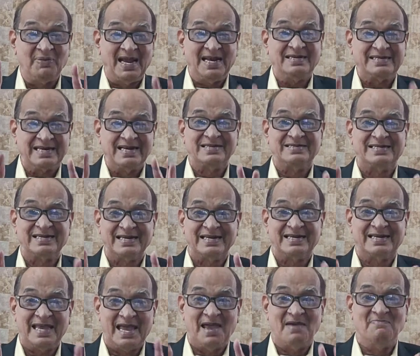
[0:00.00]

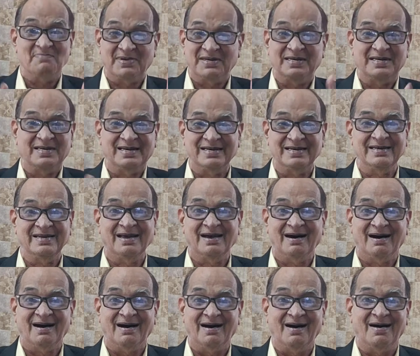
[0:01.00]
patenting game in
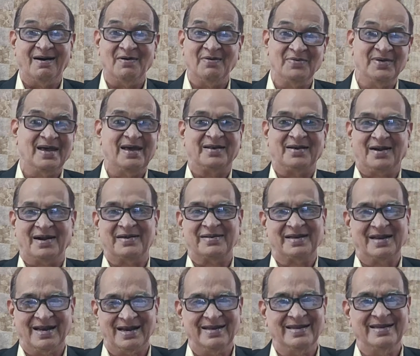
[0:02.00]
India, we are not
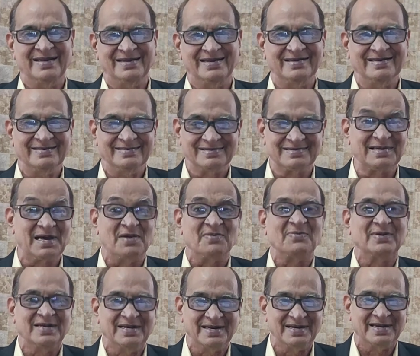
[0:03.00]
really
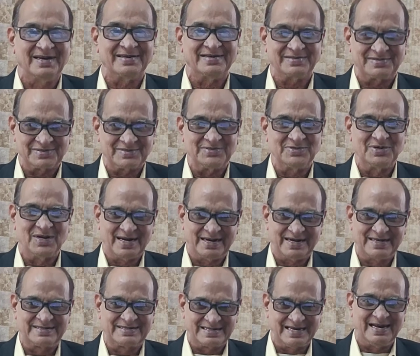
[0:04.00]
convenient. You
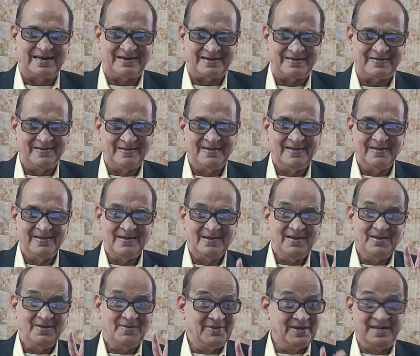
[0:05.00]
understand?
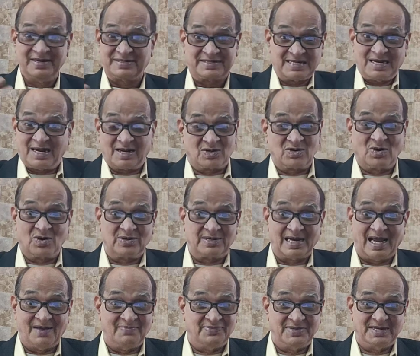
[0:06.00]
We still don't
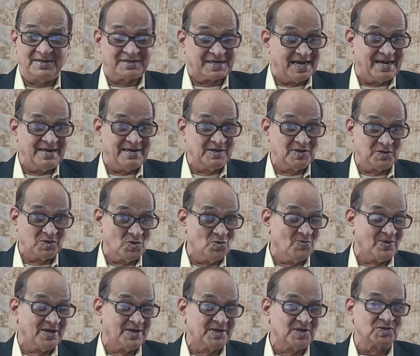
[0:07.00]
have the trained
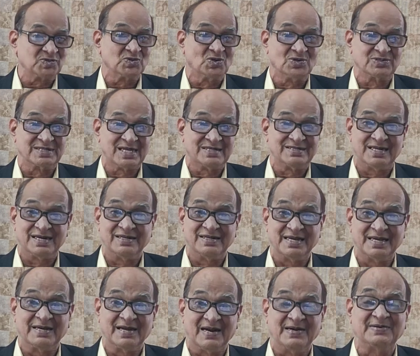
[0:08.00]
human resources in
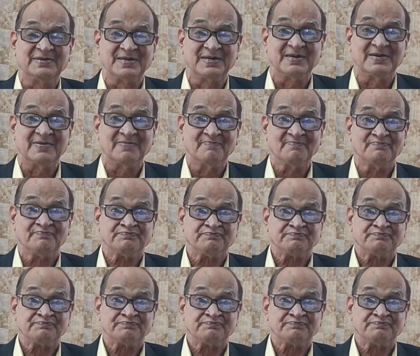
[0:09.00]
the country.